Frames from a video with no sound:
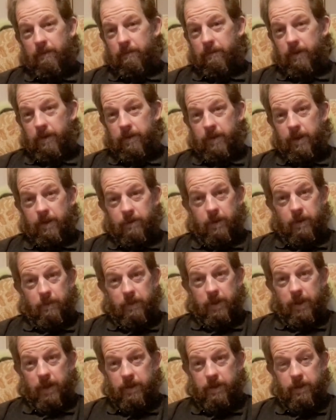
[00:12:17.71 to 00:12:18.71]
I'll tell you
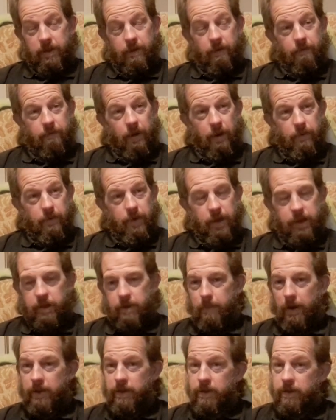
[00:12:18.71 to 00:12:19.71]
something. This is a very
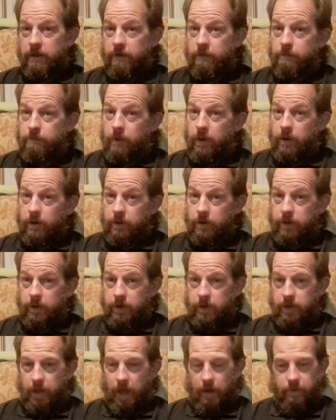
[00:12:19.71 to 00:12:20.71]
expensive book
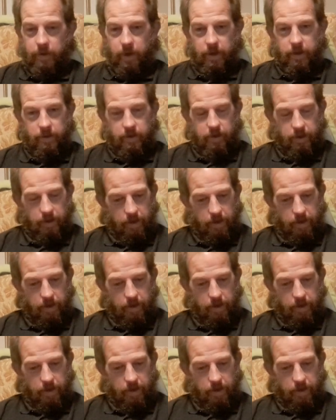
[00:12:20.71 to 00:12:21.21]
nowadays.